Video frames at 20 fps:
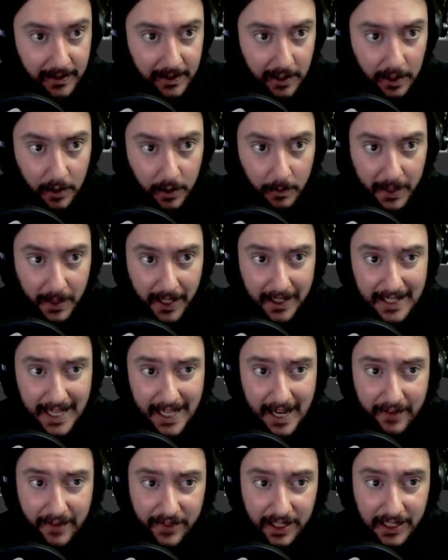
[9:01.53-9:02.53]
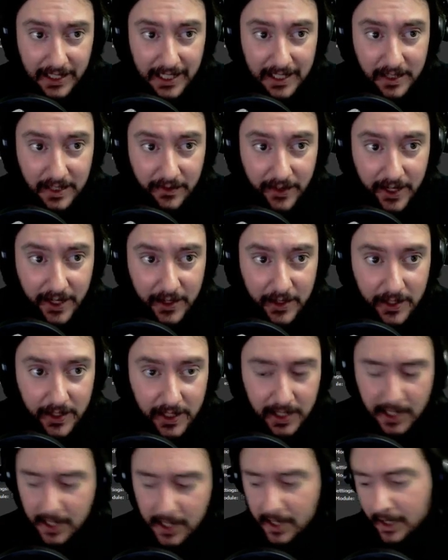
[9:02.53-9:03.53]
You know, because I have the lens
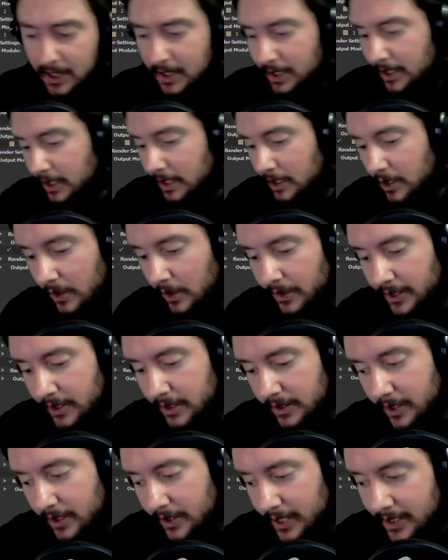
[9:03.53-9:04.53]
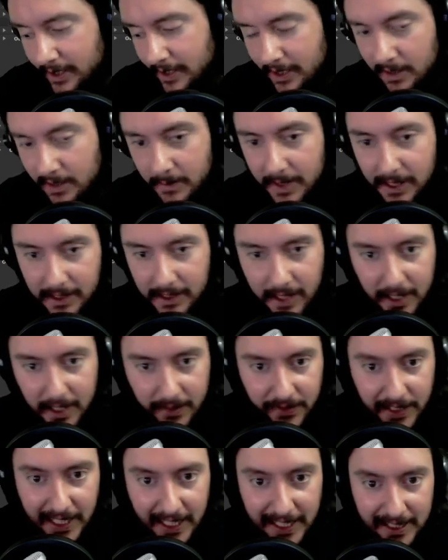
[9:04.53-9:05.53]
flares, you there is gonna be a lot
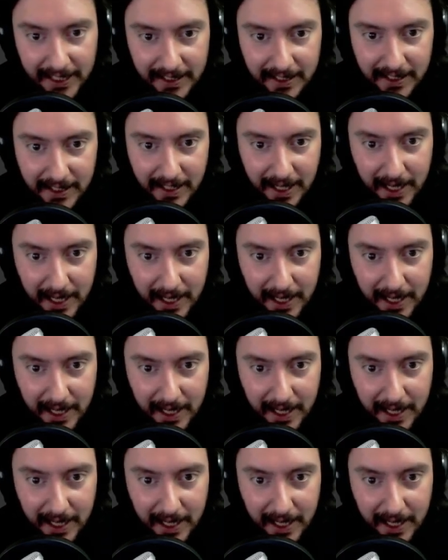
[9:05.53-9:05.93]
of light,